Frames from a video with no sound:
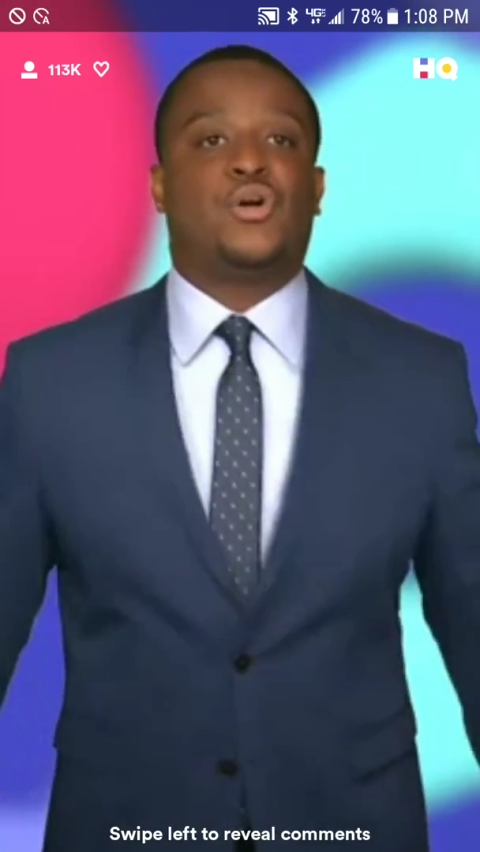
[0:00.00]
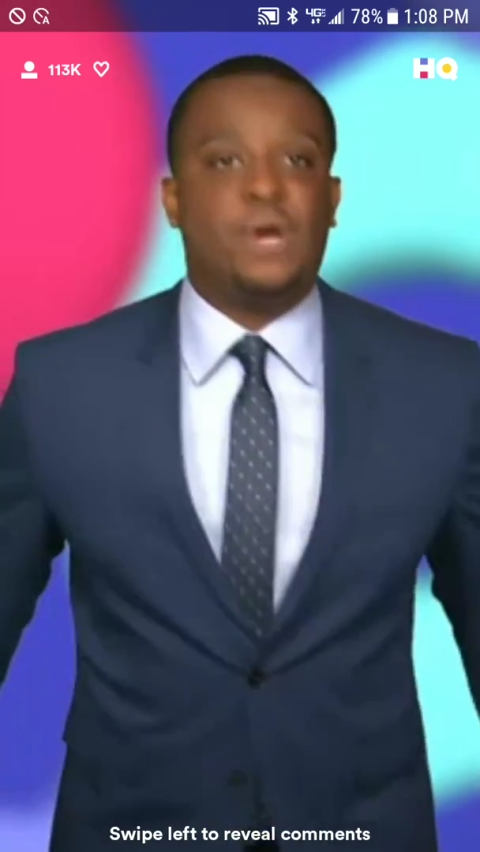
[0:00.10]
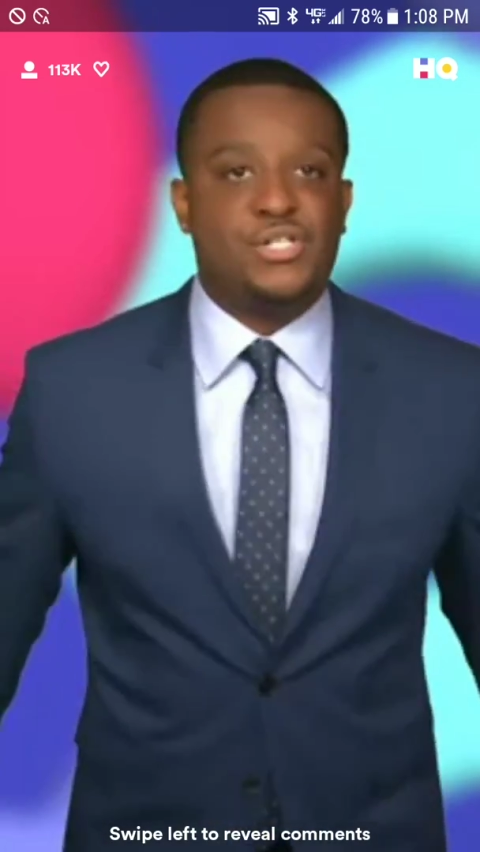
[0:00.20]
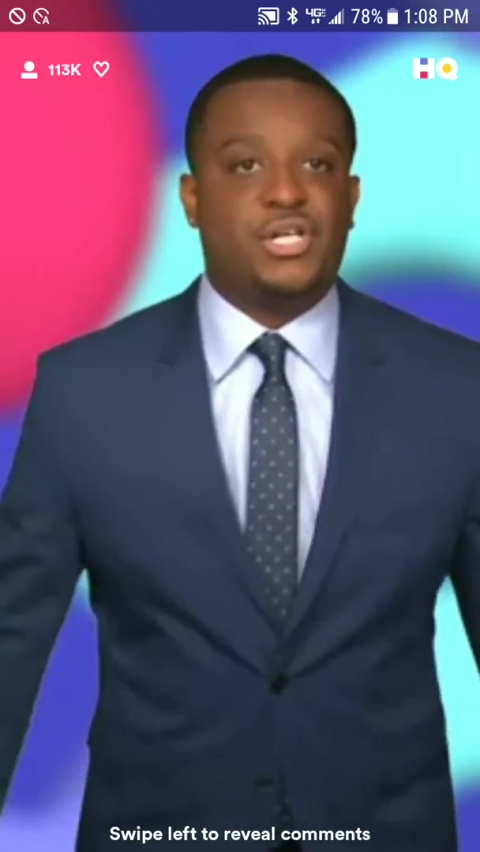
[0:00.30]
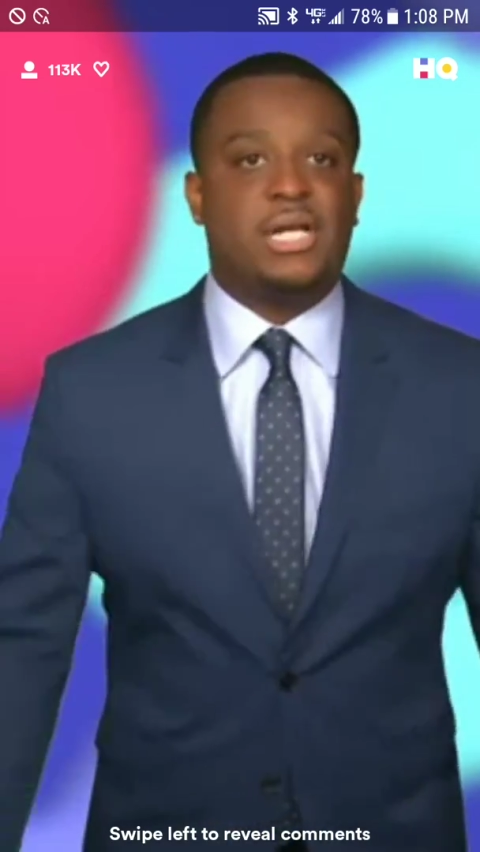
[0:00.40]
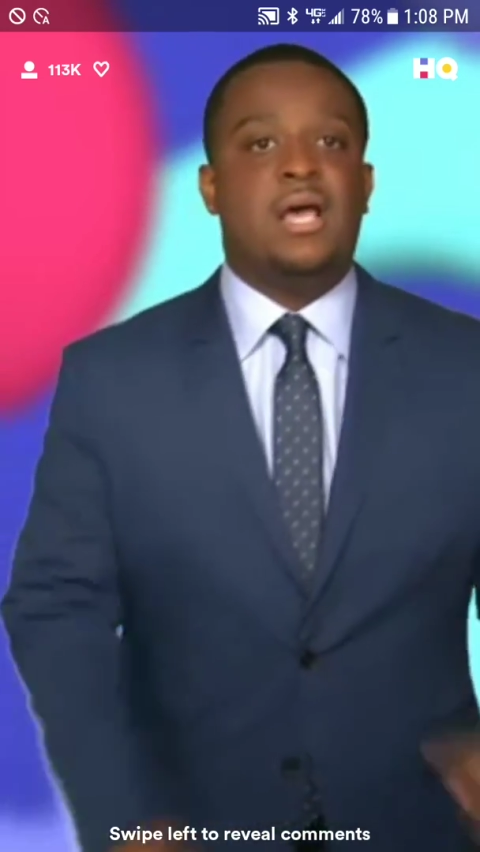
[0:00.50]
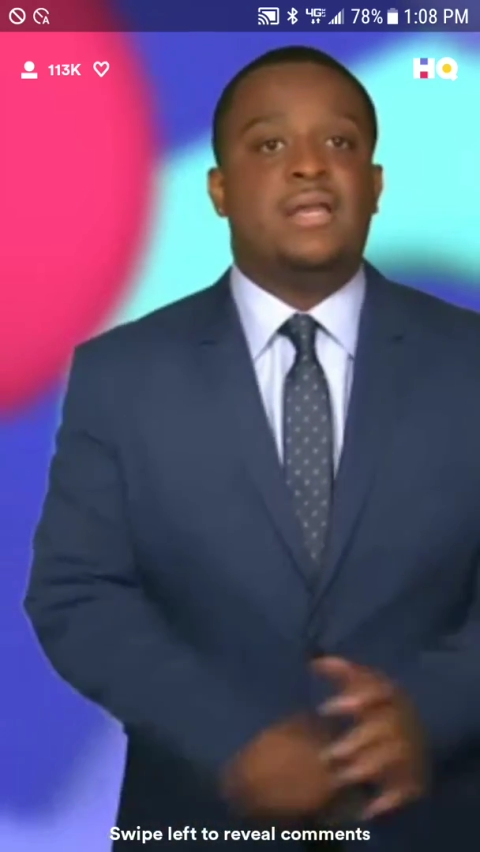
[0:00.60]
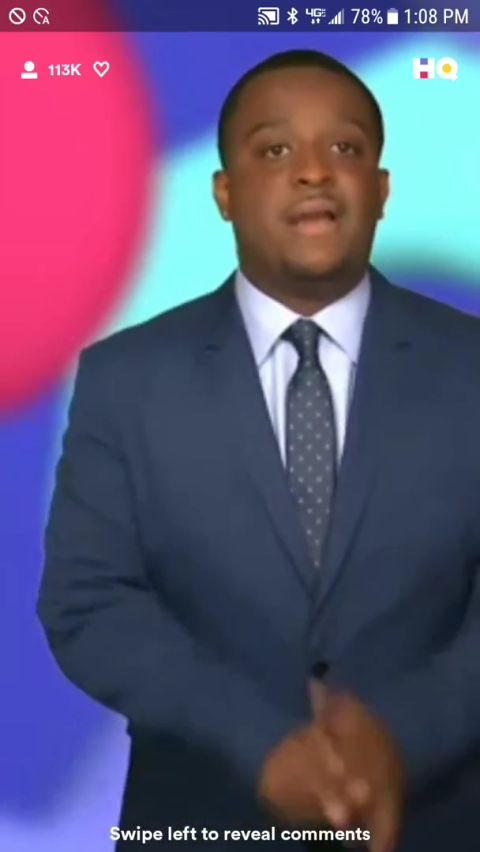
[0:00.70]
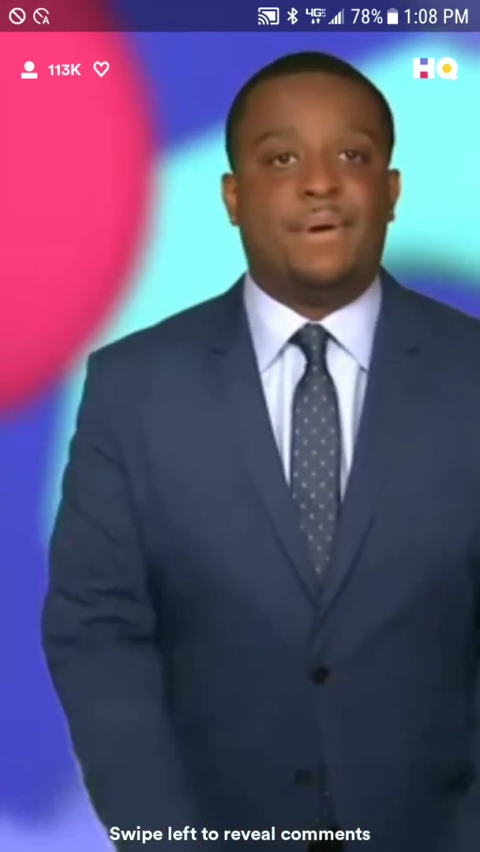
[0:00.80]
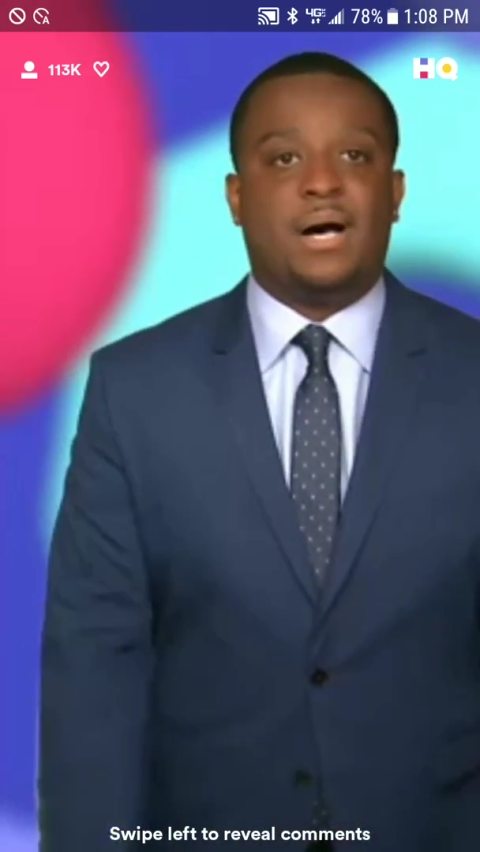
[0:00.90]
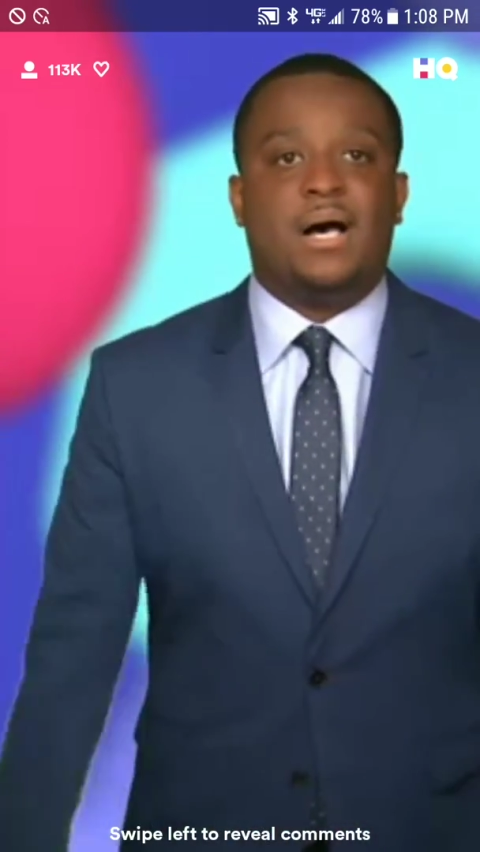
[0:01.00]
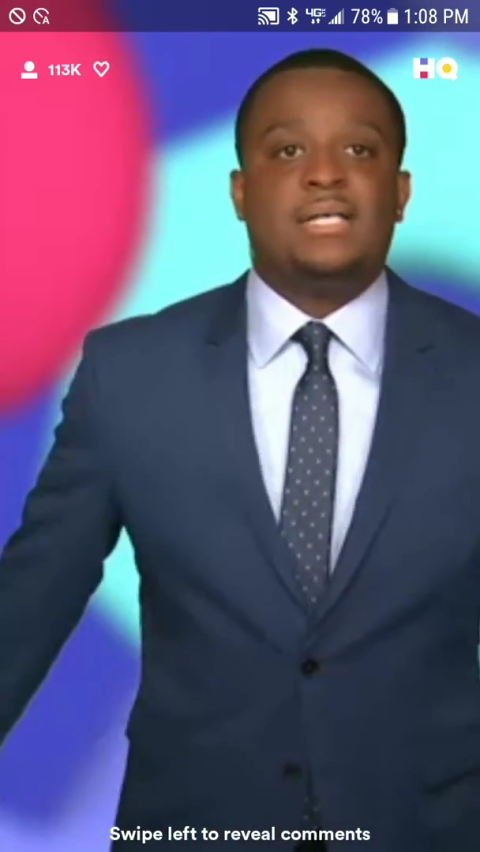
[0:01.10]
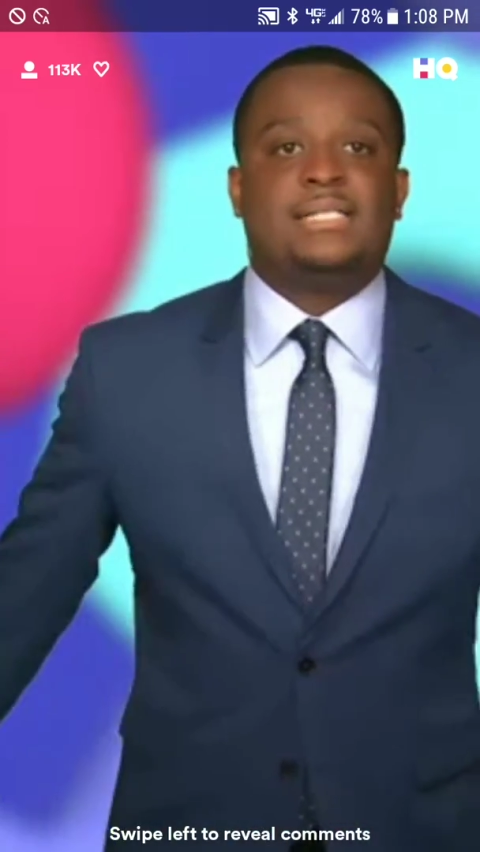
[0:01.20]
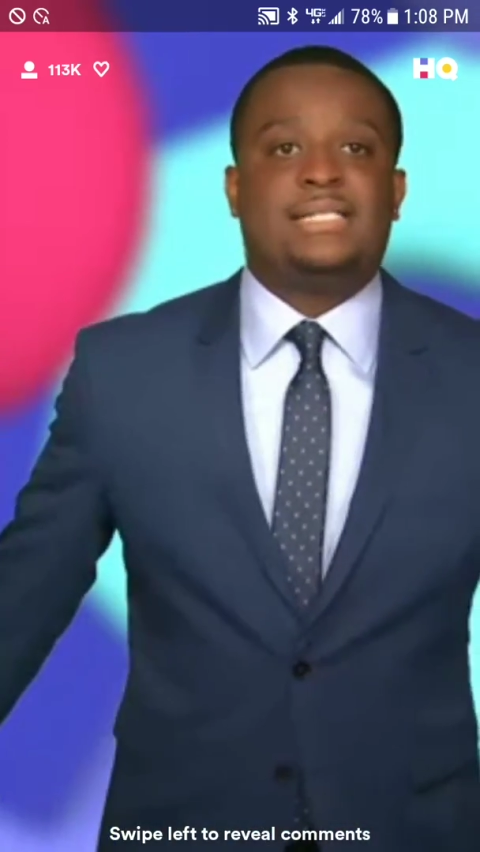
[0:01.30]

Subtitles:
to question number